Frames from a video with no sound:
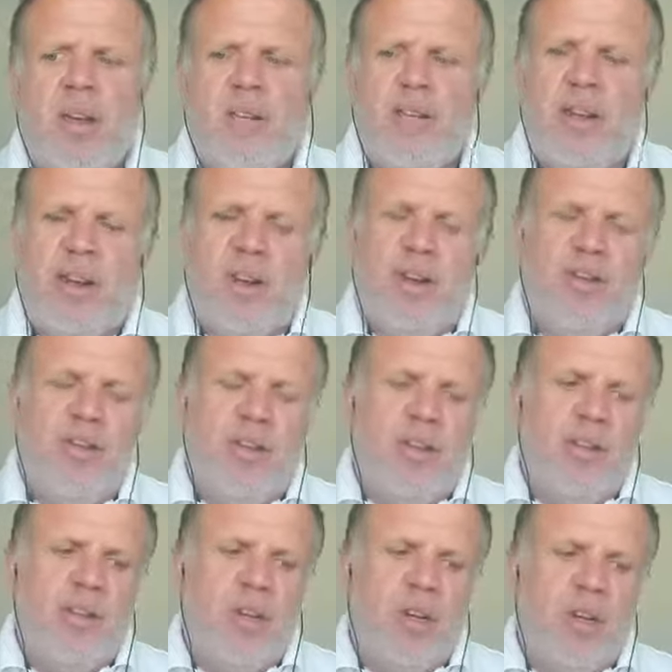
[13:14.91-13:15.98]
Very often
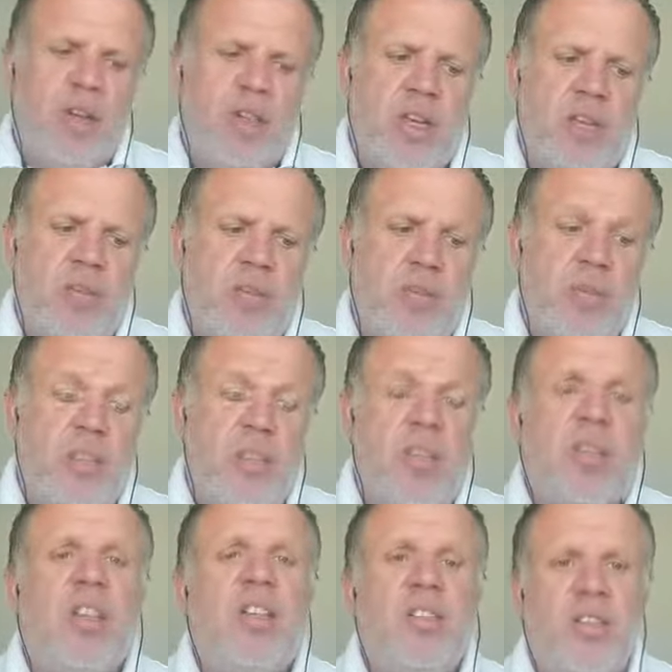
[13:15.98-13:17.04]
organisations, particularly